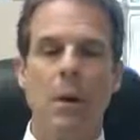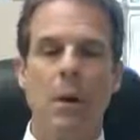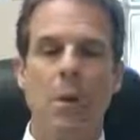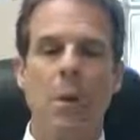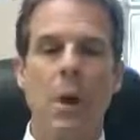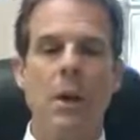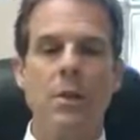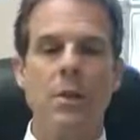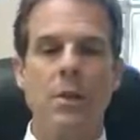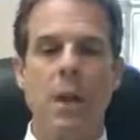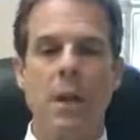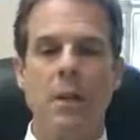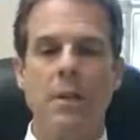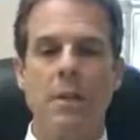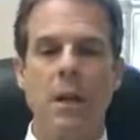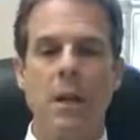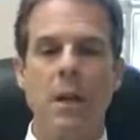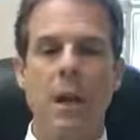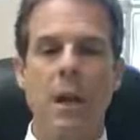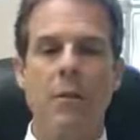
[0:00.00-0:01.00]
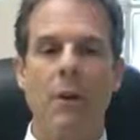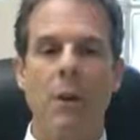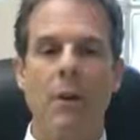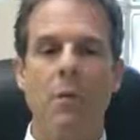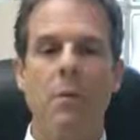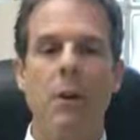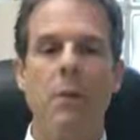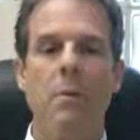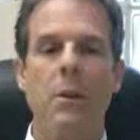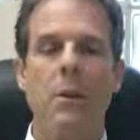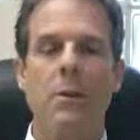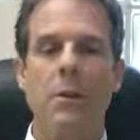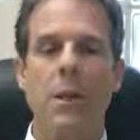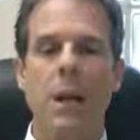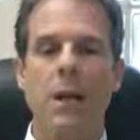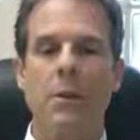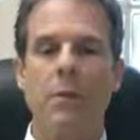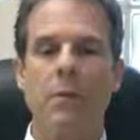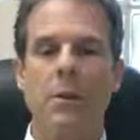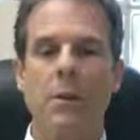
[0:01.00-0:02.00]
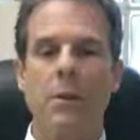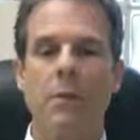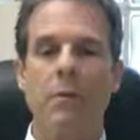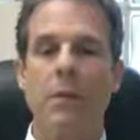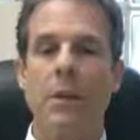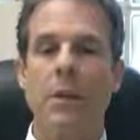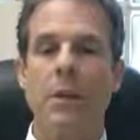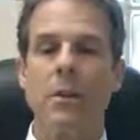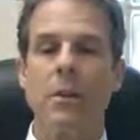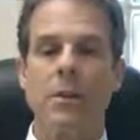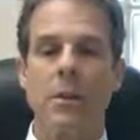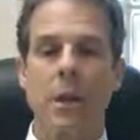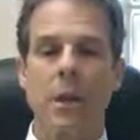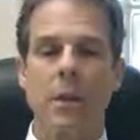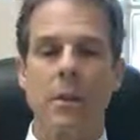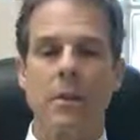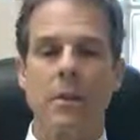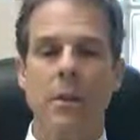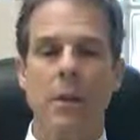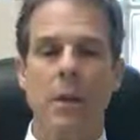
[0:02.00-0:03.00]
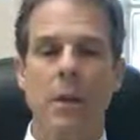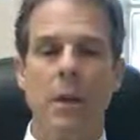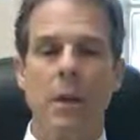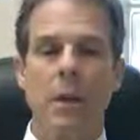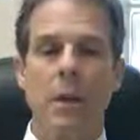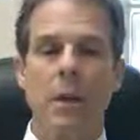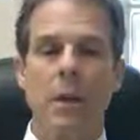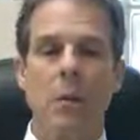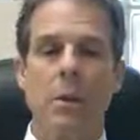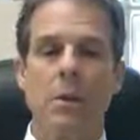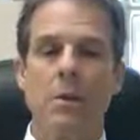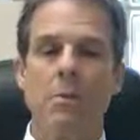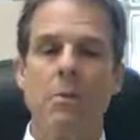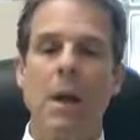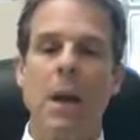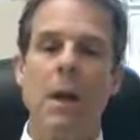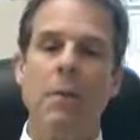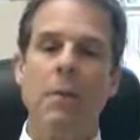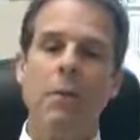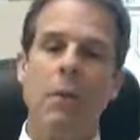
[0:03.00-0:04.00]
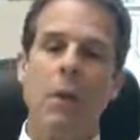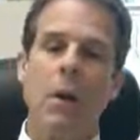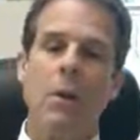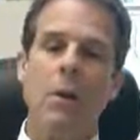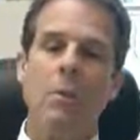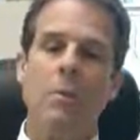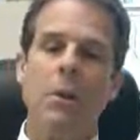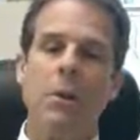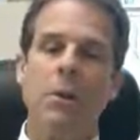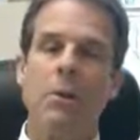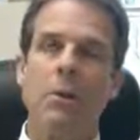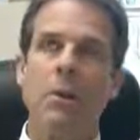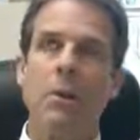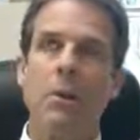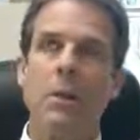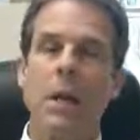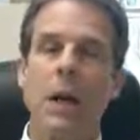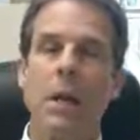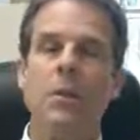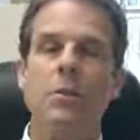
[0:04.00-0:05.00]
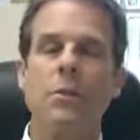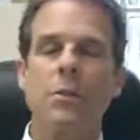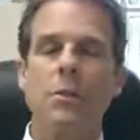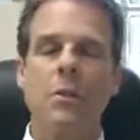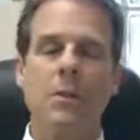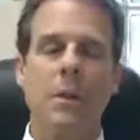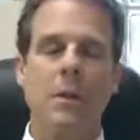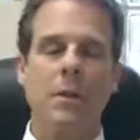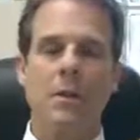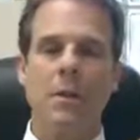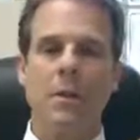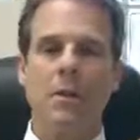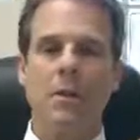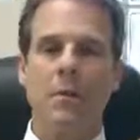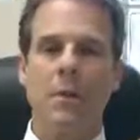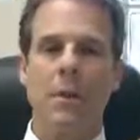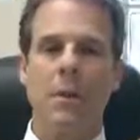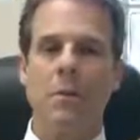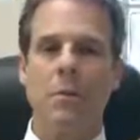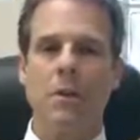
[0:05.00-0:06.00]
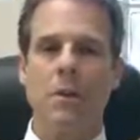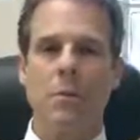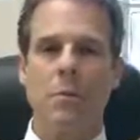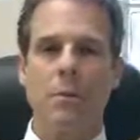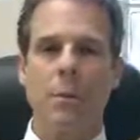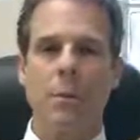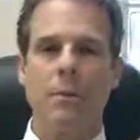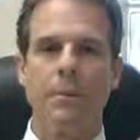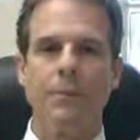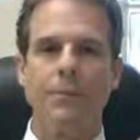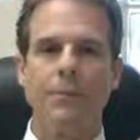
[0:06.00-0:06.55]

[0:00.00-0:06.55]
Whey shakes tend to have a creamier texture than vegan shakes, which may have greater appeal to the texture-sensitive individual.